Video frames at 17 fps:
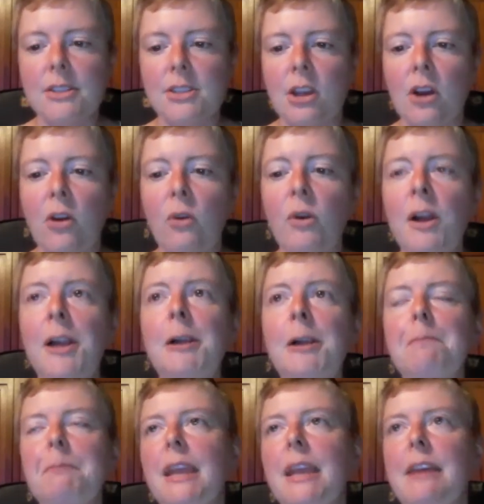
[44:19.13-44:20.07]
So
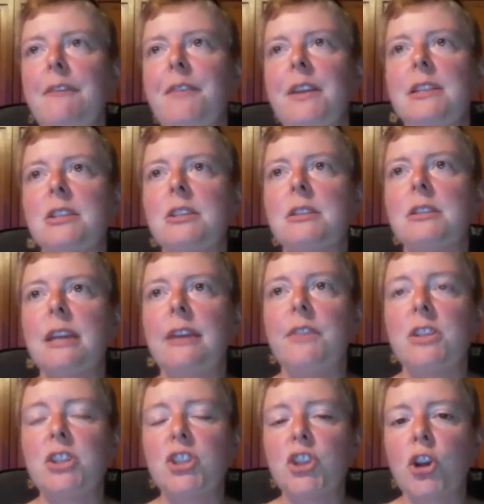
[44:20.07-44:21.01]
if it's
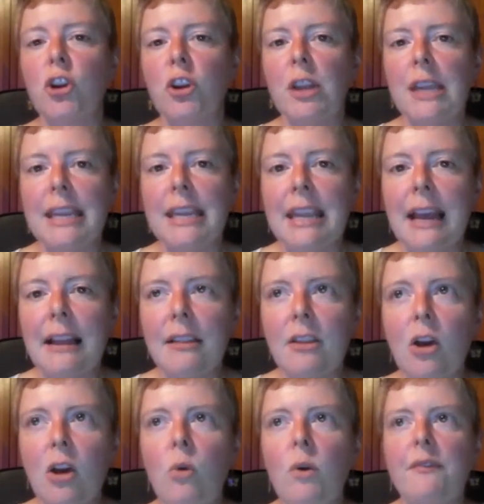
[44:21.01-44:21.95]
if it's turning
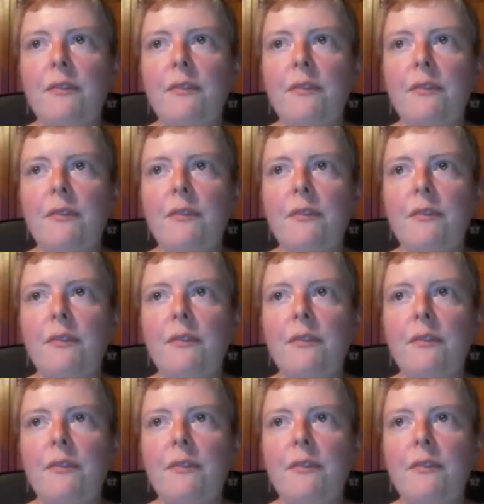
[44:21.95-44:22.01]
yellow,